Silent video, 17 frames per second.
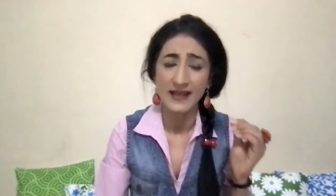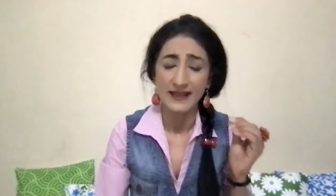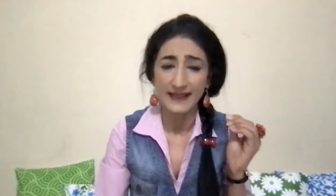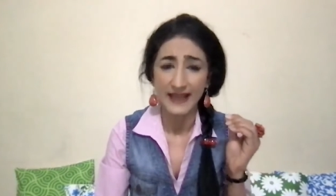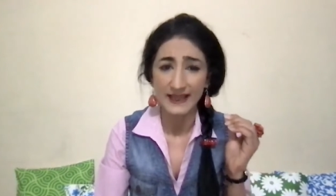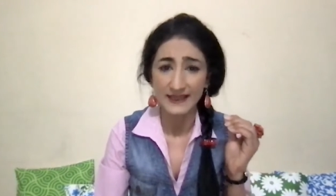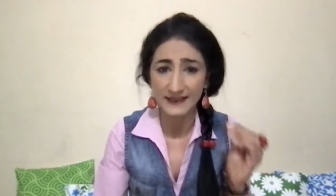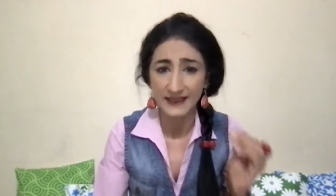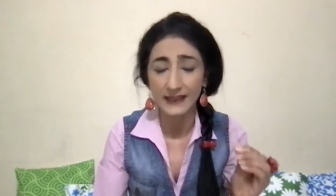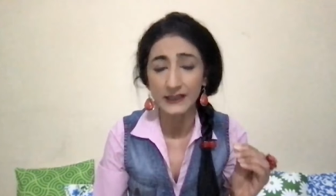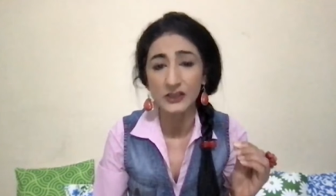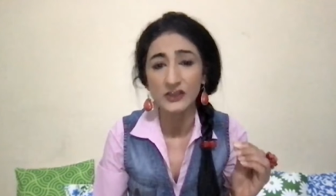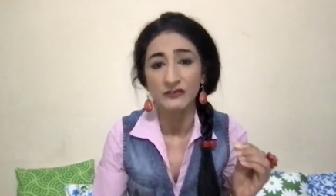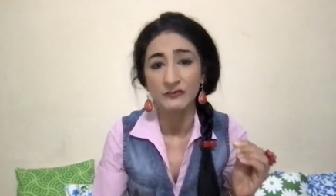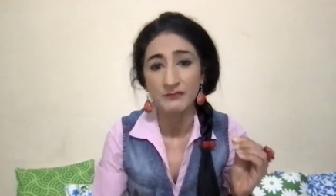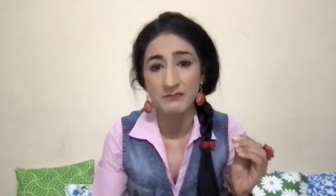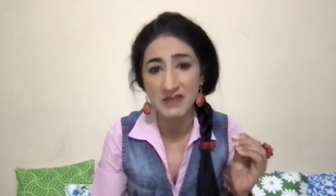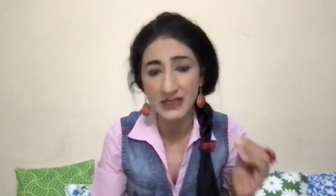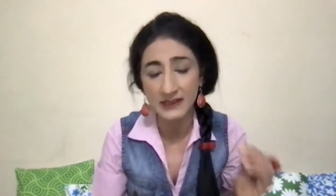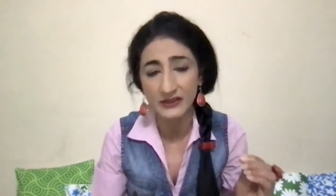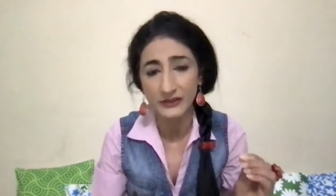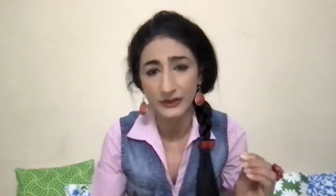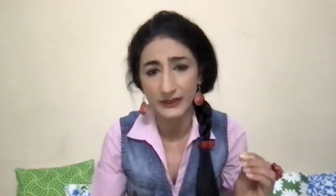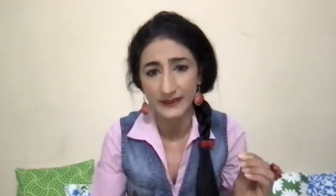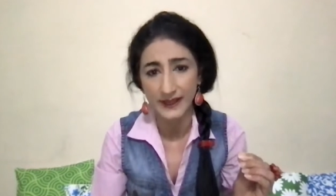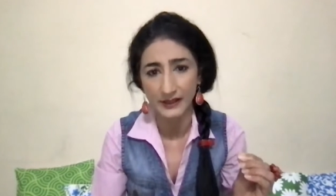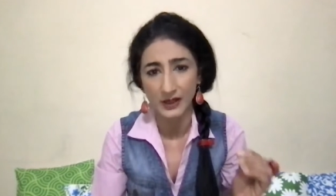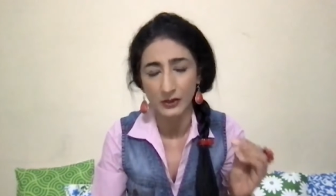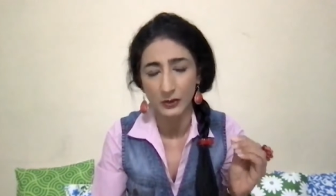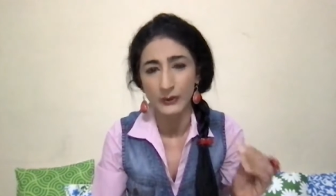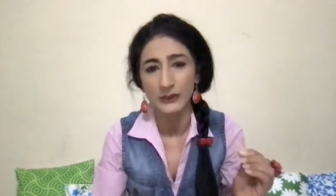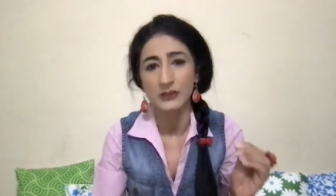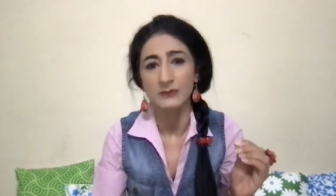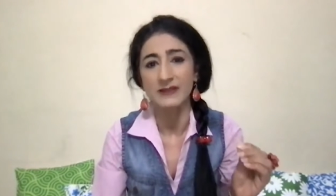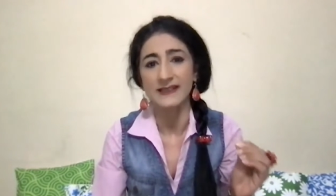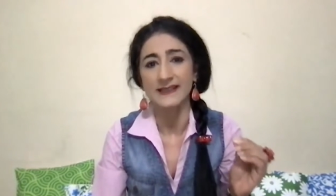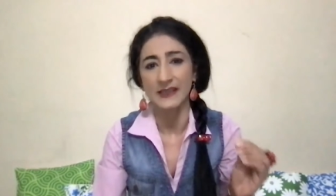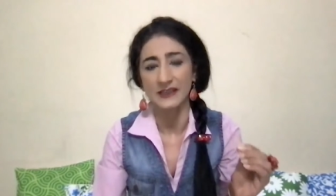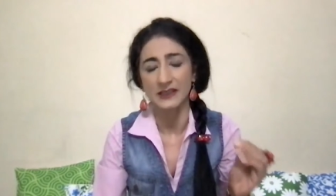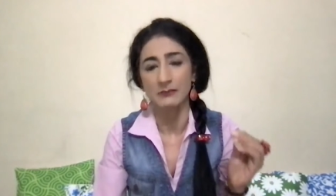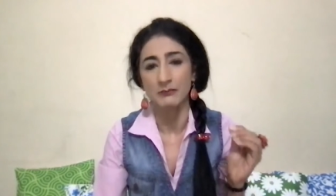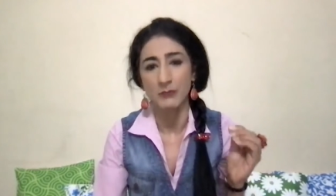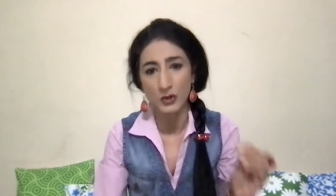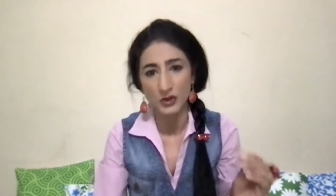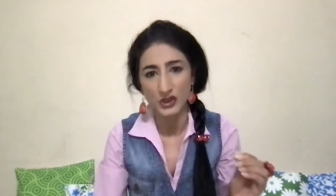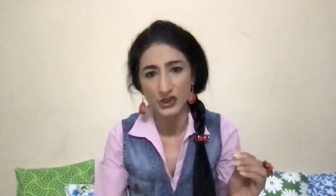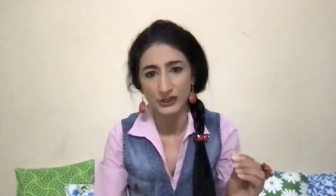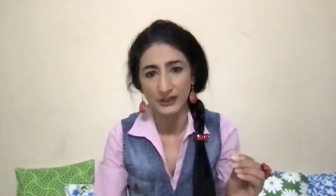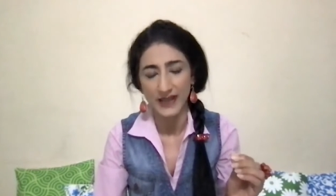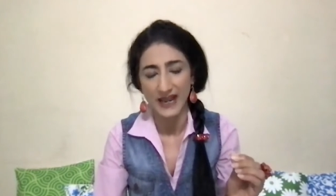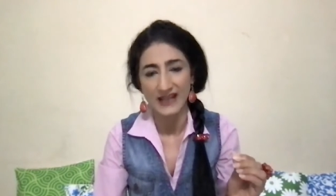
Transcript: cascades of misery that are going to be set in motion